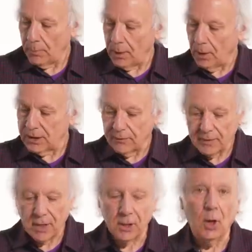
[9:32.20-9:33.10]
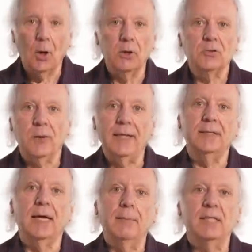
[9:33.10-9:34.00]
Because if it's gonna hold 20
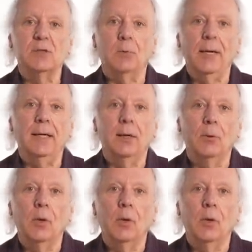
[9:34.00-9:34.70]
times its weight in